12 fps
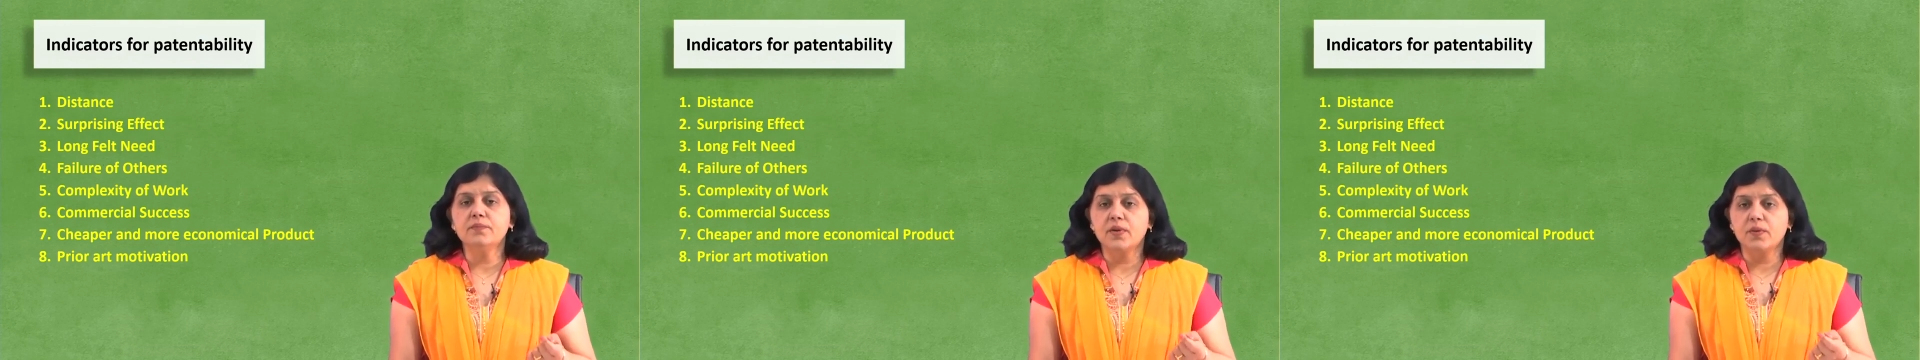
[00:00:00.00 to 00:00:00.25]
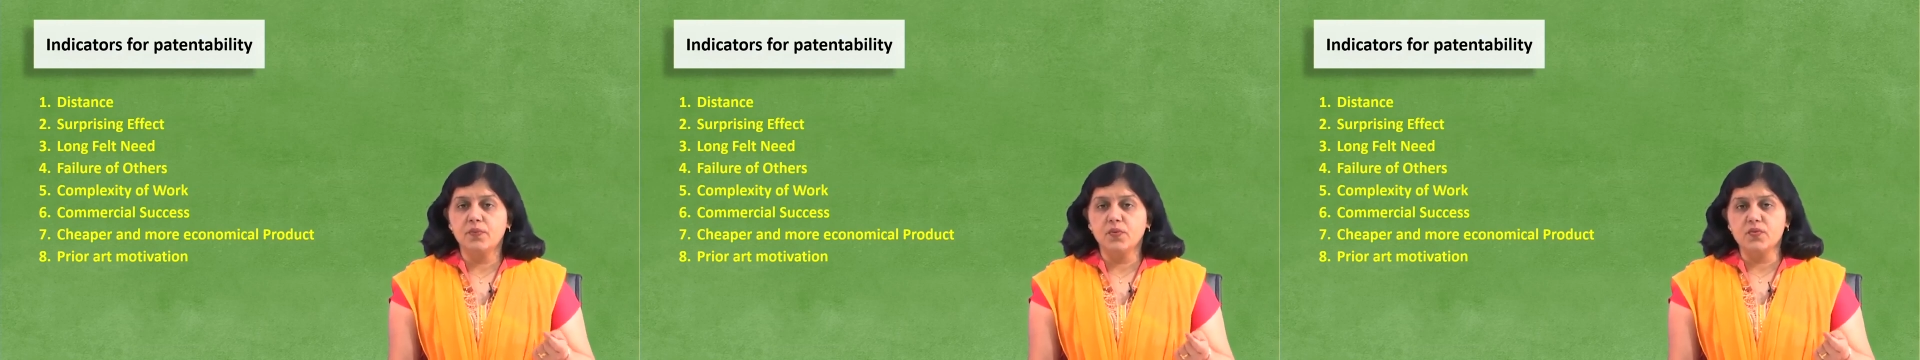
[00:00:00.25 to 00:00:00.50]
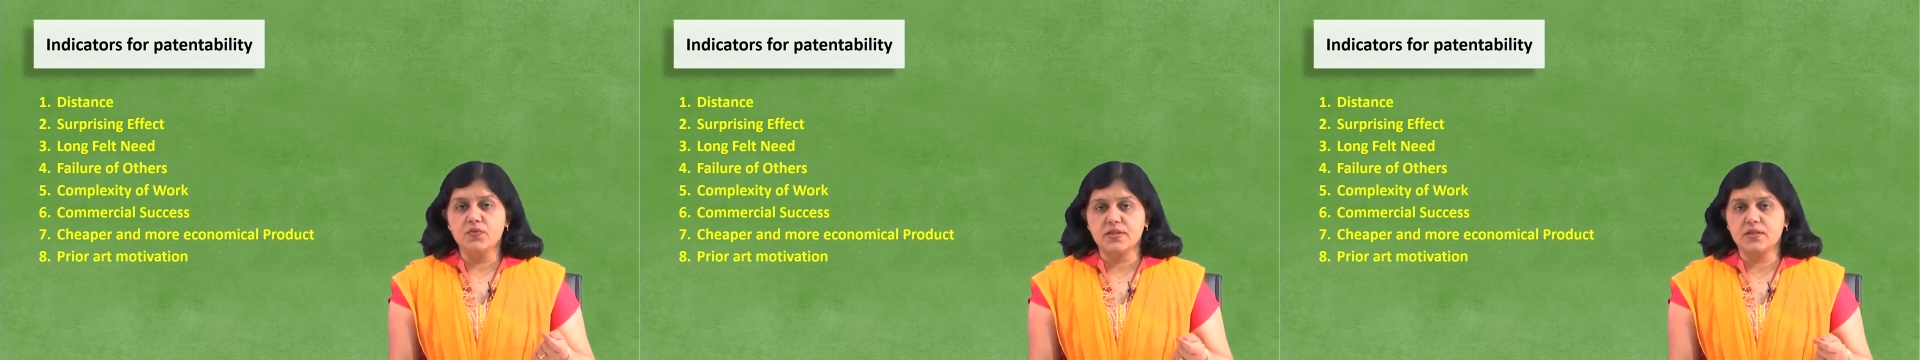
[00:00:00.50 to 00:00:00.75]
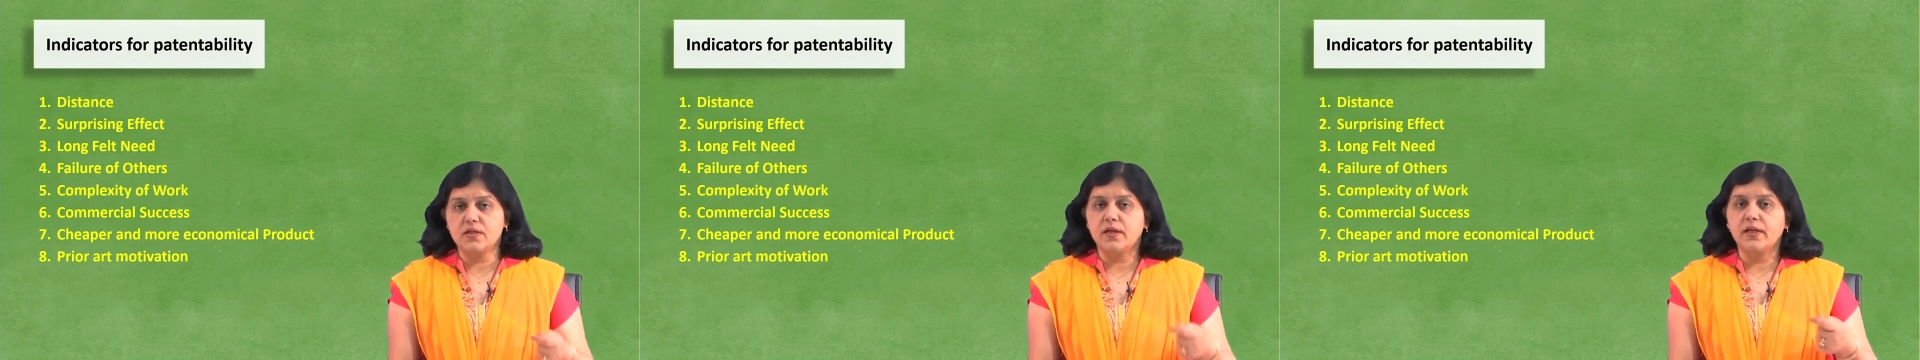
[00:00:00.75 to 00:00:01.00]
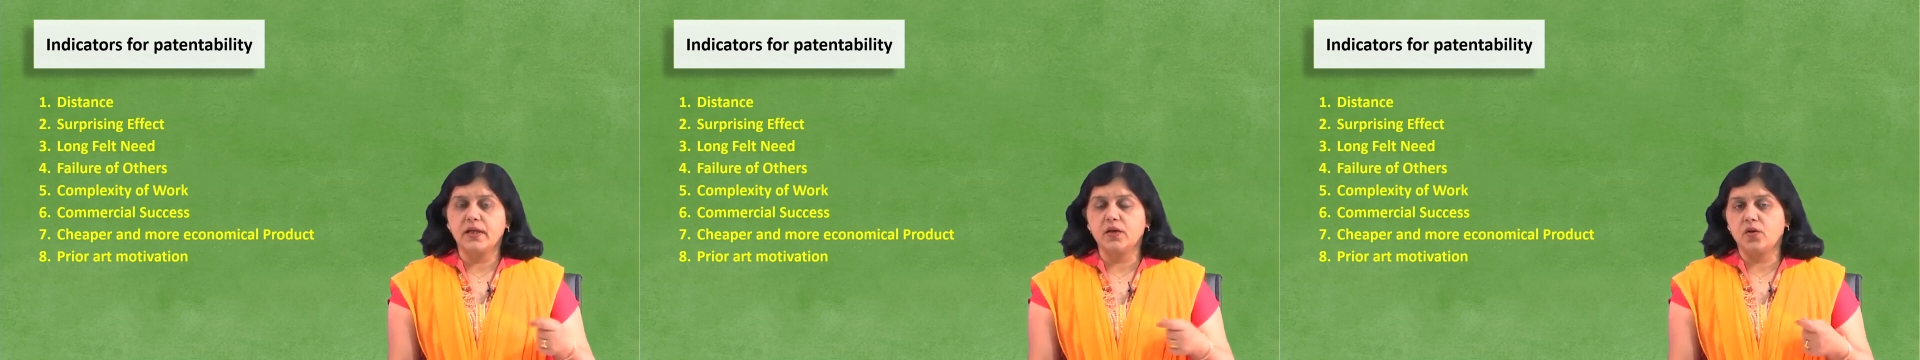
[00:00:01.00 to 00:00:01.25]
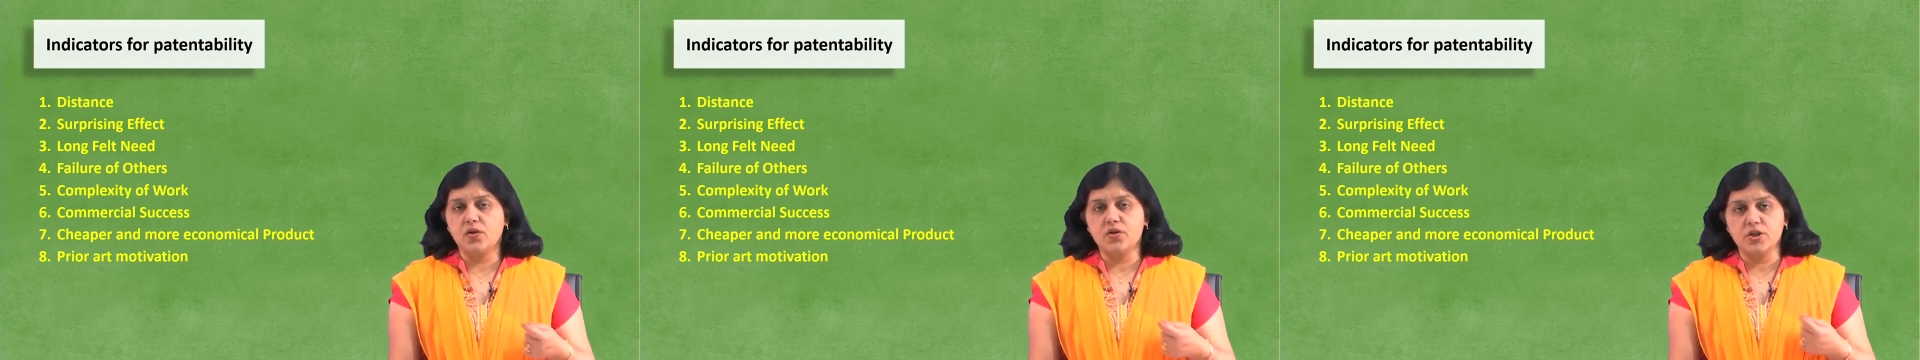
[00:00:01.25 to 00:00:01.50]
proposed
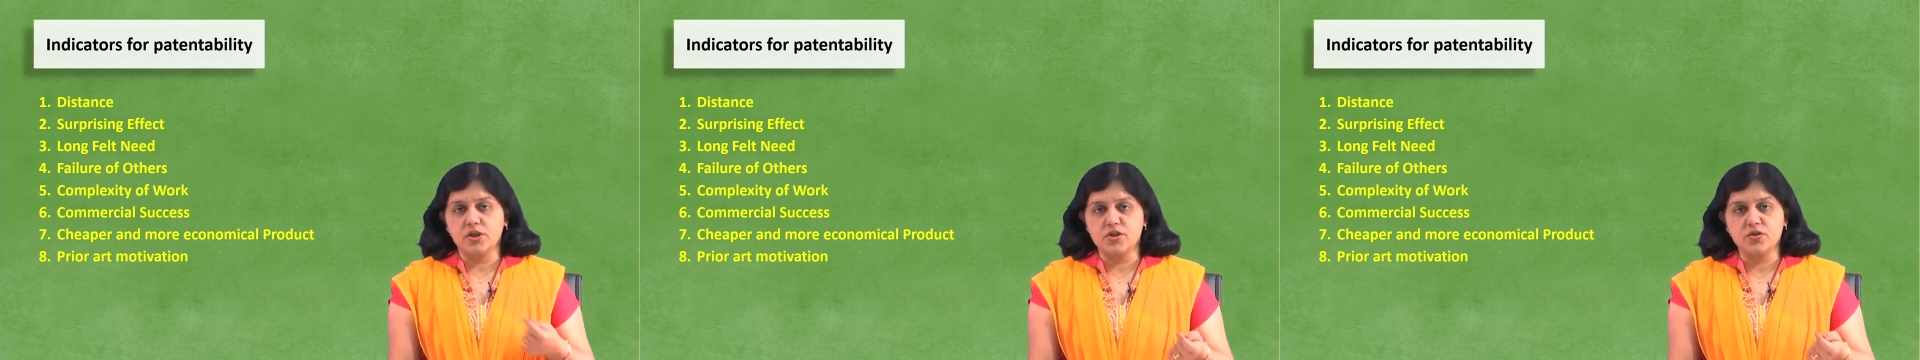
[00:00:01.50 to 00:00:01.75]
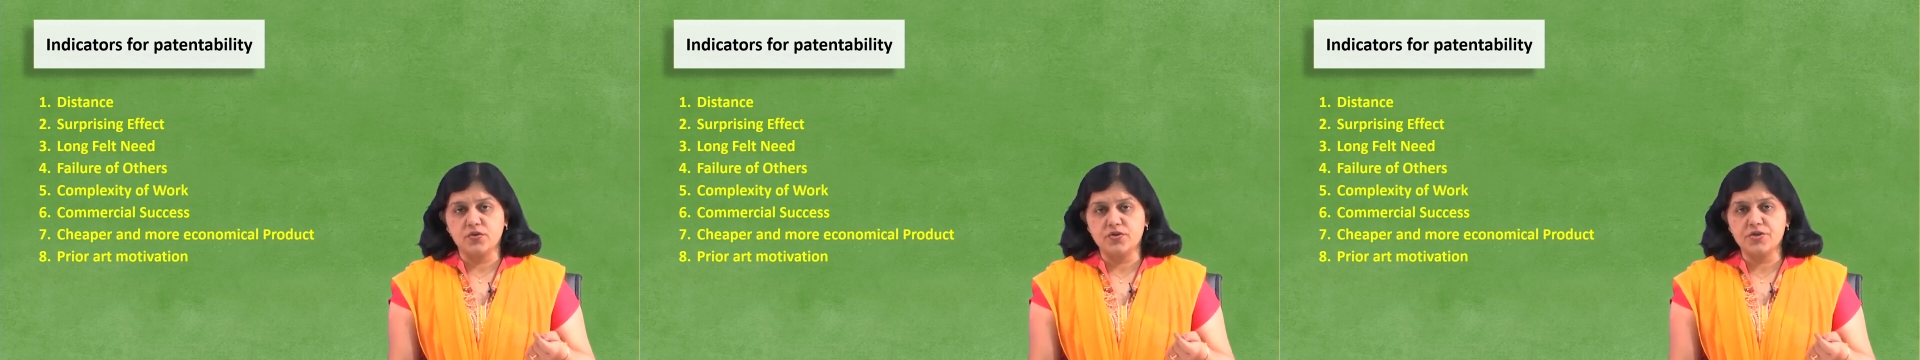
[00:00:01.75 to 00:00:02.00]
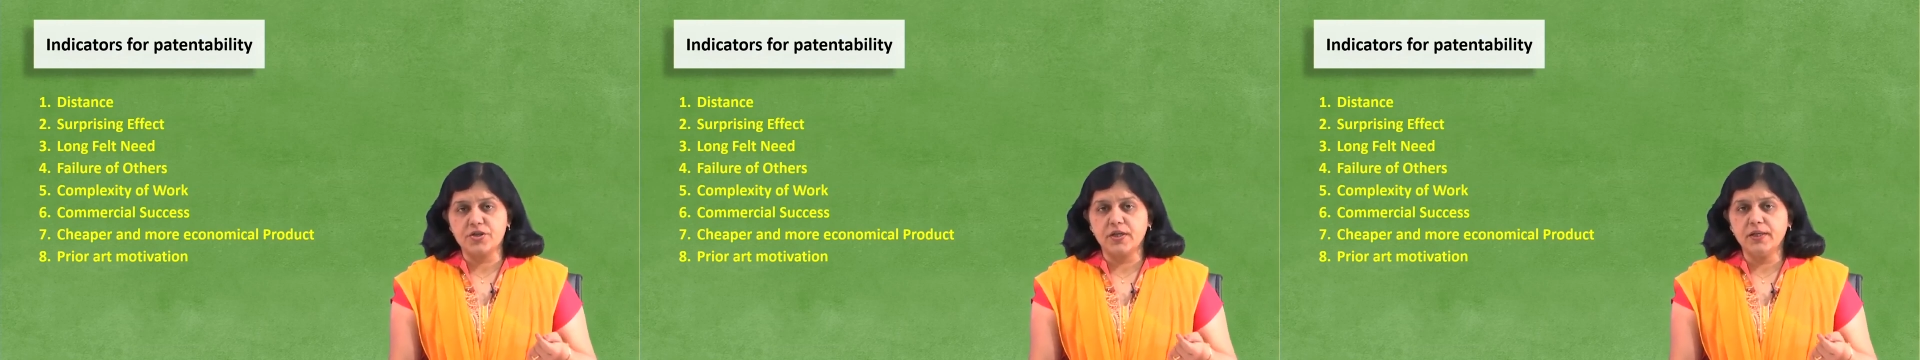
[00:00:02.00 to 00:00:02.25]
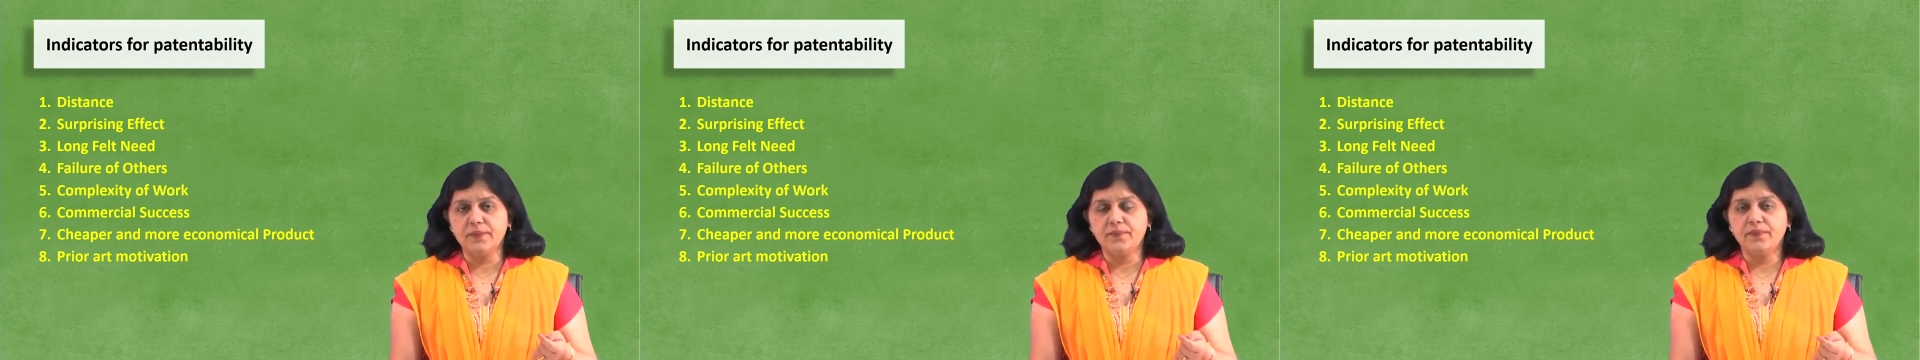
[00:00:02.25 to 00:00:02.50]
technological solution;